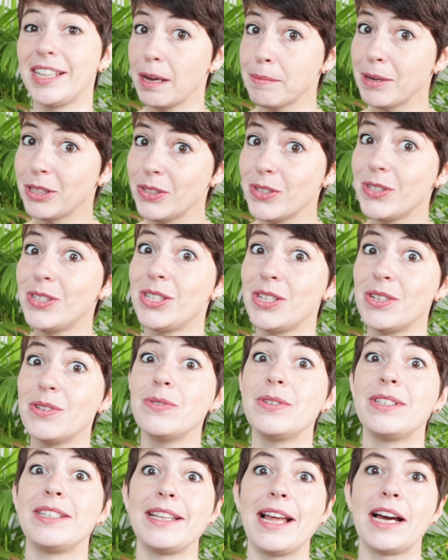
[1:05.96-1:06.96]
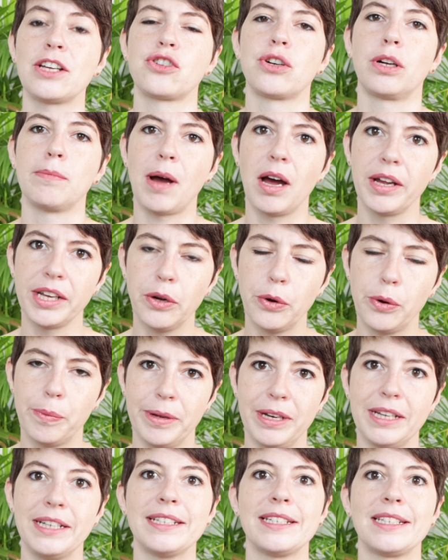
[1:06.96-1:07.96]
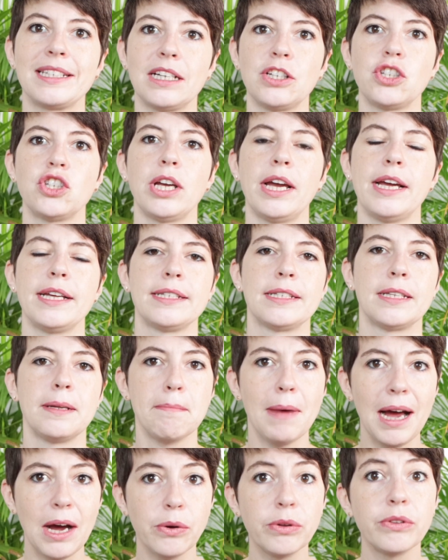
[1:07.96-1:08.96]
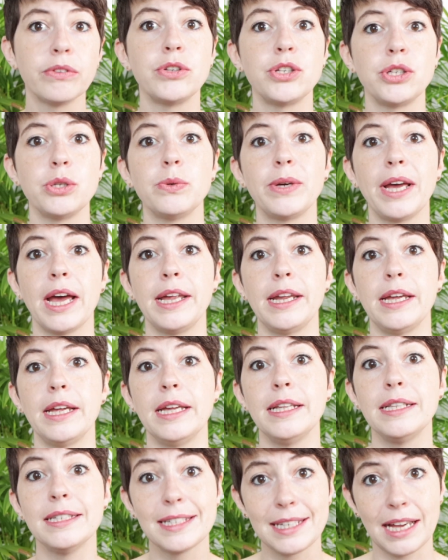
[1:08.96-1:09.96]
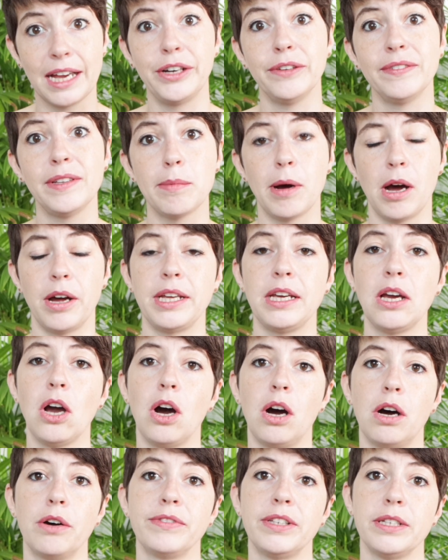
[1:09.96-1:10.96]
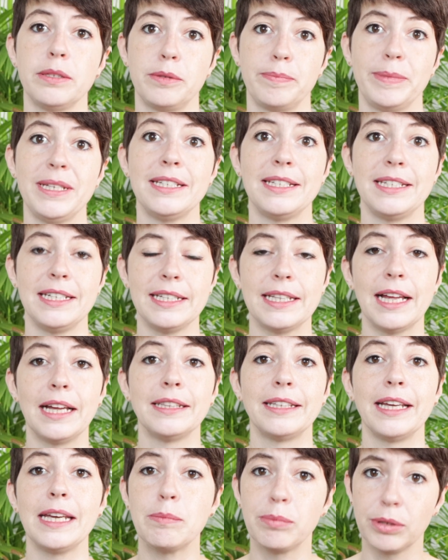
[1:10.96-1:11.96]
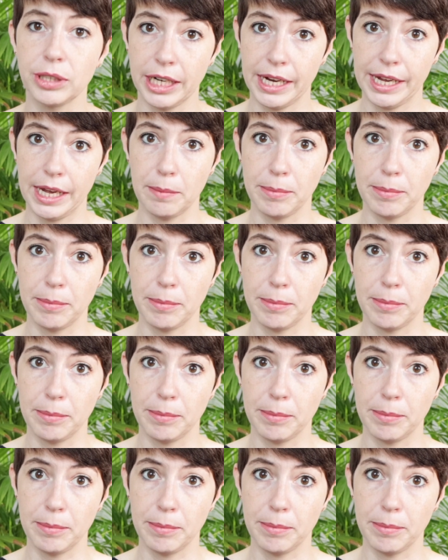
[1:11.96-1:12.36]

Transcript: nematodes use natural body openings such as the mouth to get inside of the body of the species that they prey